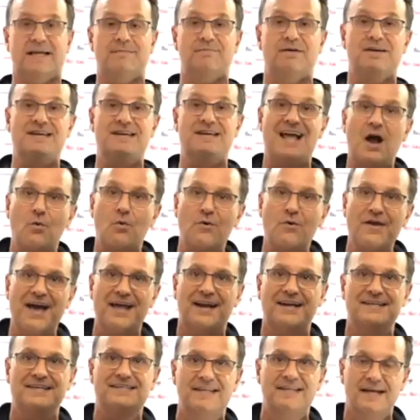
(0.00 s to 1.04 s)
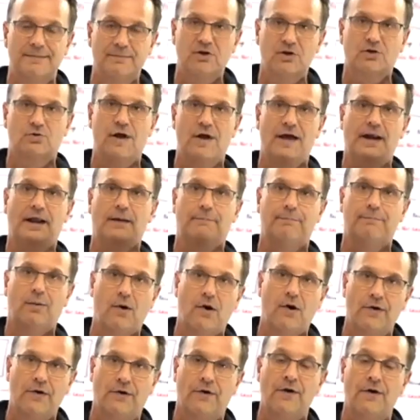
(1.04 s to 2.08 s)
but now we had a democratic
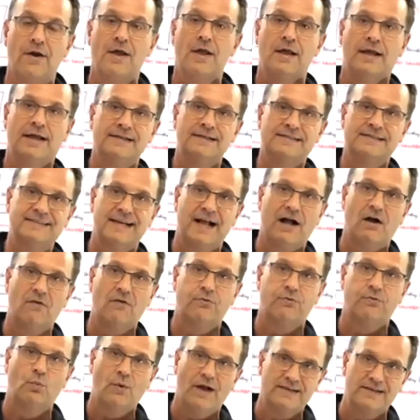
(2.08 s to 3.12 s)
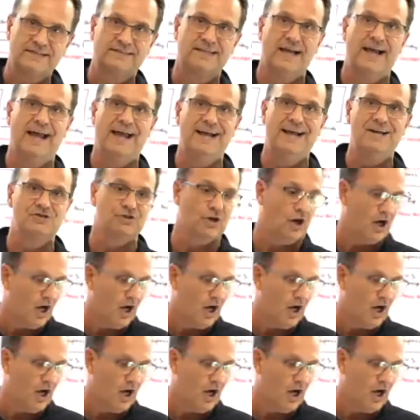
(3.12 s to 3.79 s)
partner and Southwest Asia,